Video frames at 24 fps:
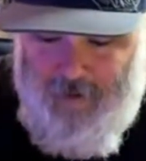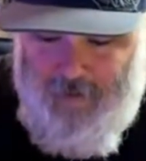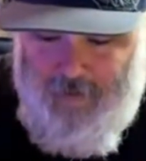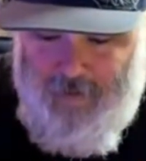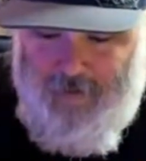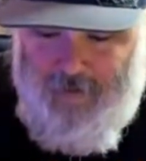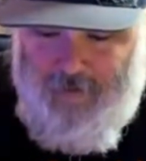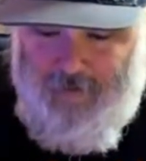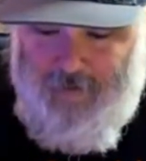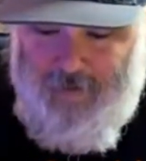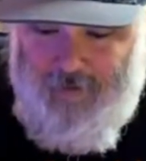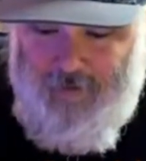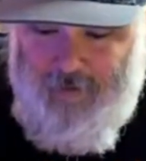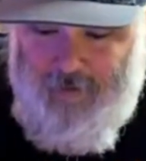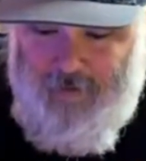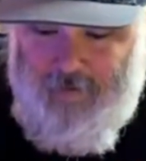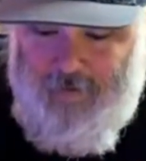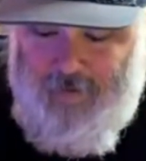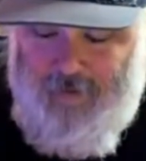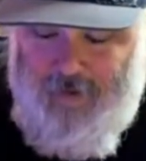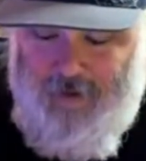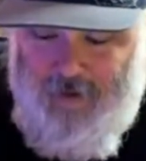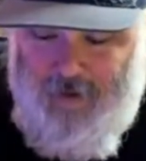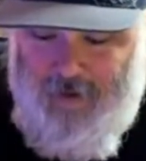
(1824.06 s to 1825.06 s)
This
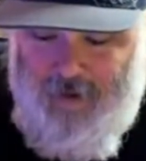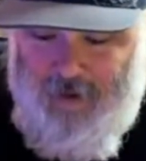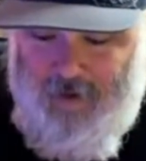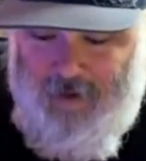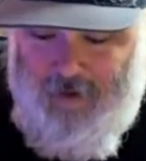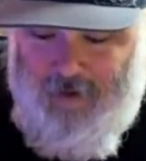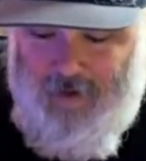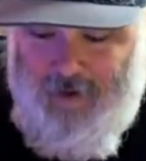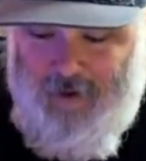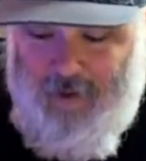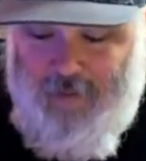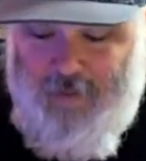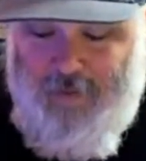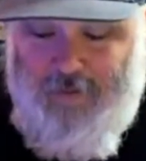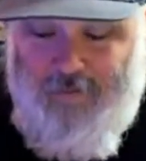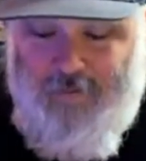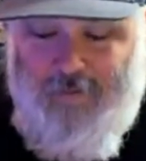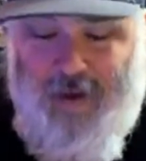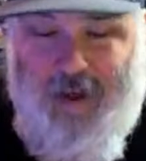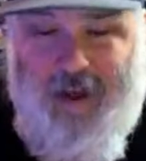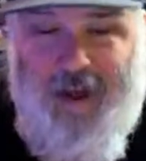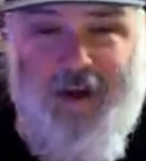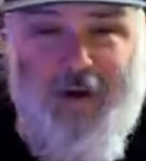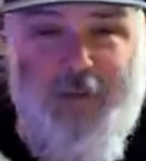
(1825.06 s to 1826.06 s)
is the death
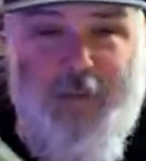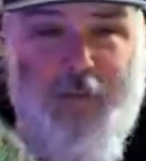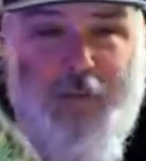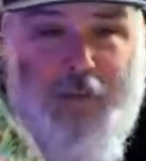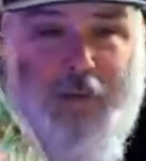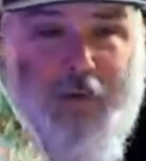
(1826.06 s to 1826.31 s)
of Adam